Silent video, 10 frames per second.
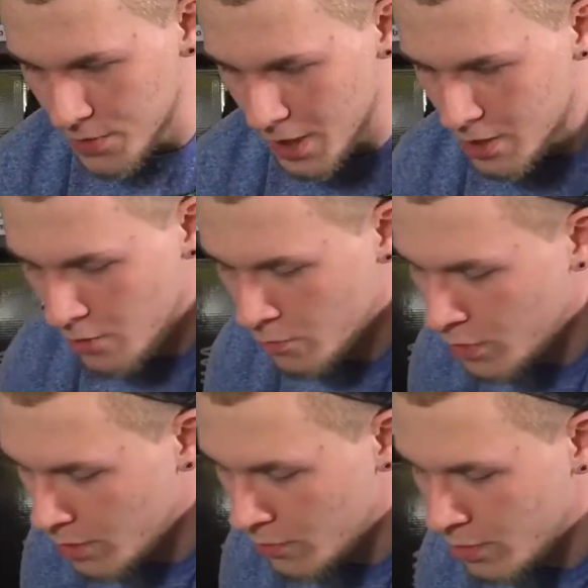was actually a
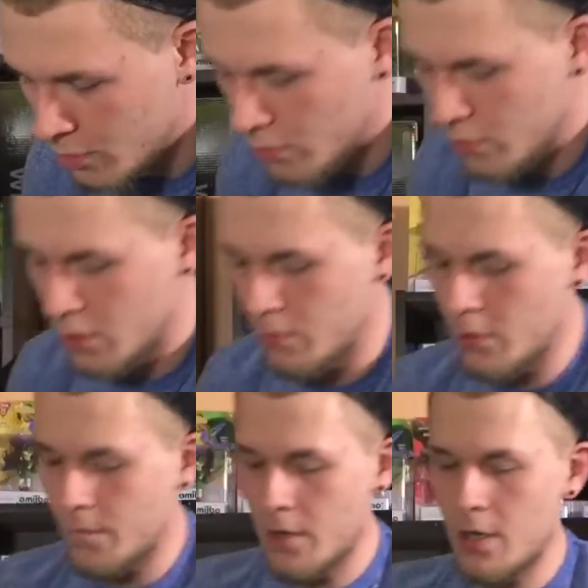really cool
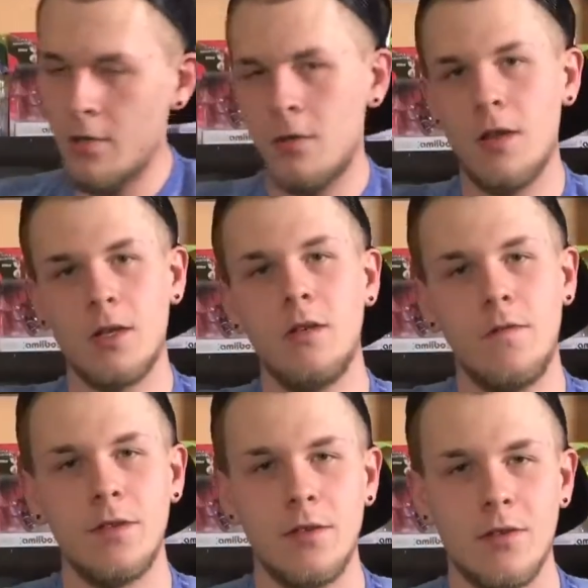Goodwill find. Actually,
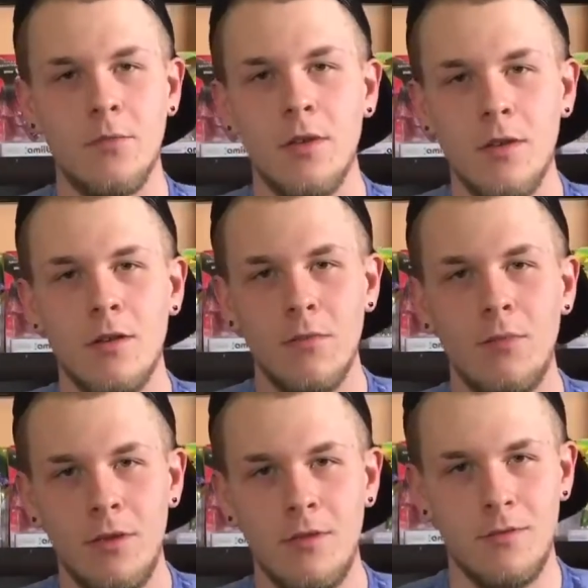feels like there's something in here,
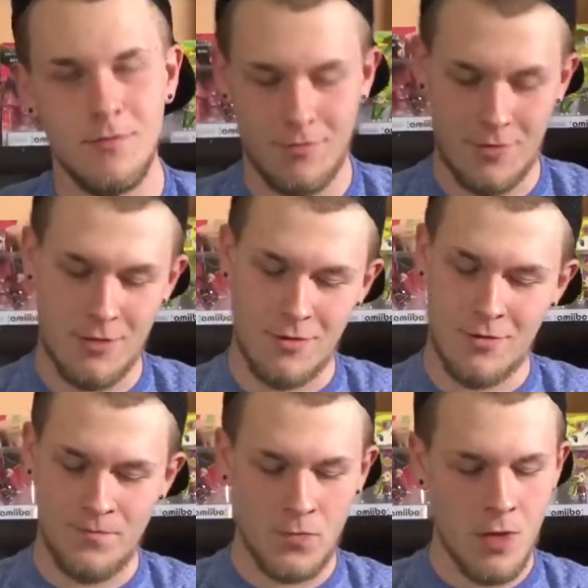maybe. I don't know.